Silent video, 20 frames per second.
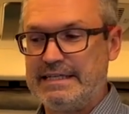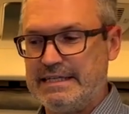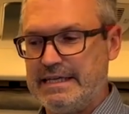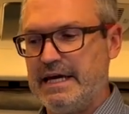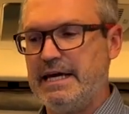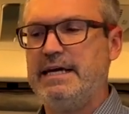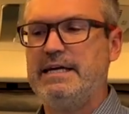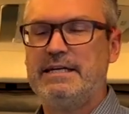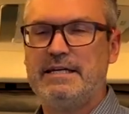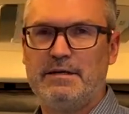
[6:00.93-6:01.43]

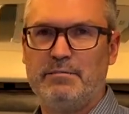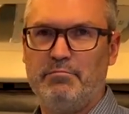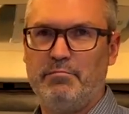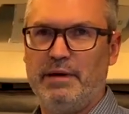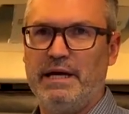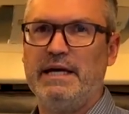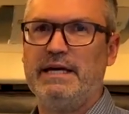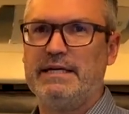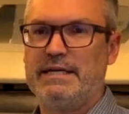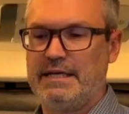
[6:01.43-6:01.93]
cake
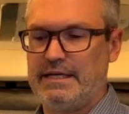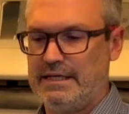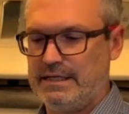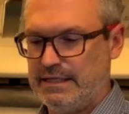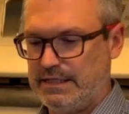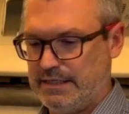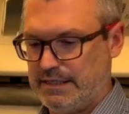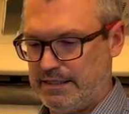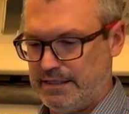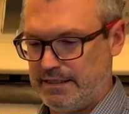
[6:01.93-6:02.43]

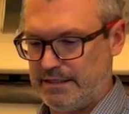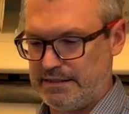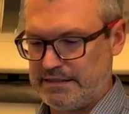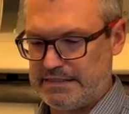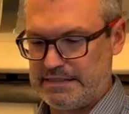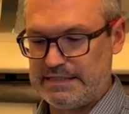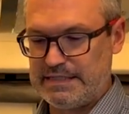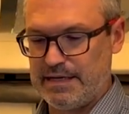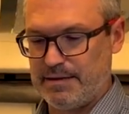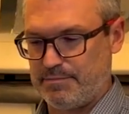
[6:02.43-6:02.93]
baking
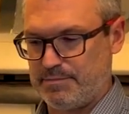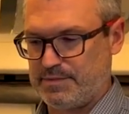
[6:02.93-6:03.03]
step.